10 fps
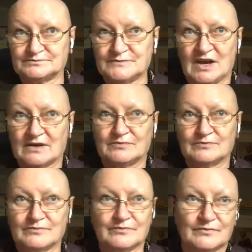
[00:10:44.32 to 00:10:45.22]
yeah,
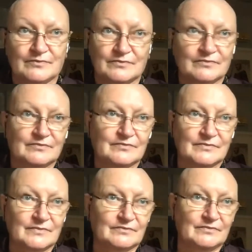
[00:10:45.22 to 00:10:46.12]

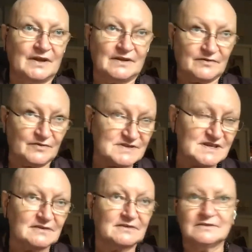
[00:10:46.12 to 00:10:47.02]
in a
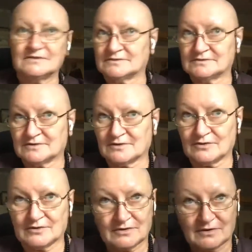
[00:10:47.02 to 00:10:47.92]
physical
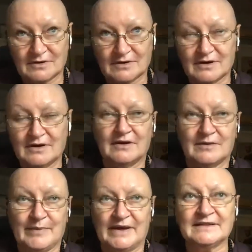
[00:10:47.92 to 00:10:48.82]
or
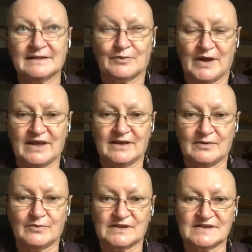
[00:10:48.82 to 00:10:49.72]
mental way
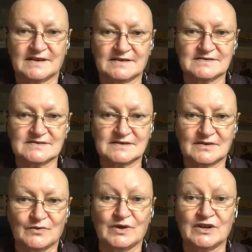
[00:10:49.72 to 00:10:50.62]
with things
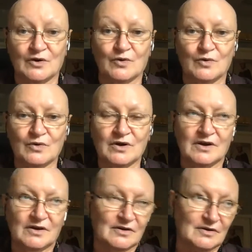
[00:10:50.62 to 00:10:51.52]
we know,
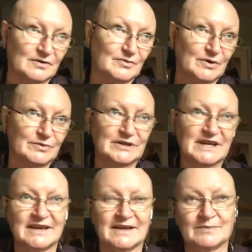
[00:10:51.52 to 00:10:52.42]
where we
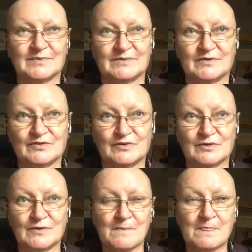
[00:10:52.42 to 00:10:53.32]
can help them to
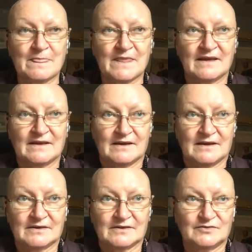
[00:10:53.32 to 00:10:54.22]

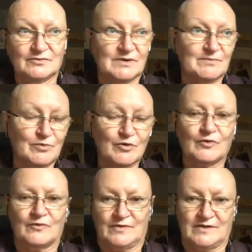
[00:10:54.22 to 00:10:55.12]

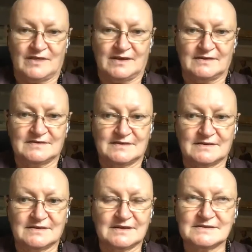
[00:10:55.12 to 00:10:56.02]
improve things.
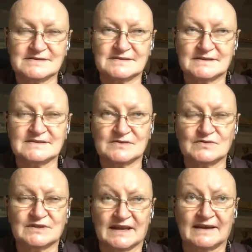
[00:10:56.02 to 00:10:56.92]
That's
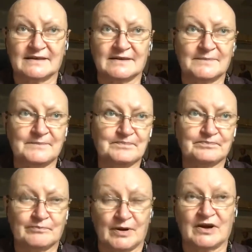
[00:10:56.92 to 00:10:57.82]
all
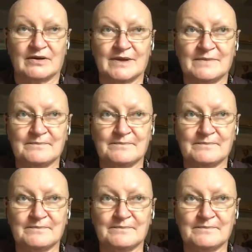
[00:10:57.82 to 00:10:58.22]
Dāna-pāramī.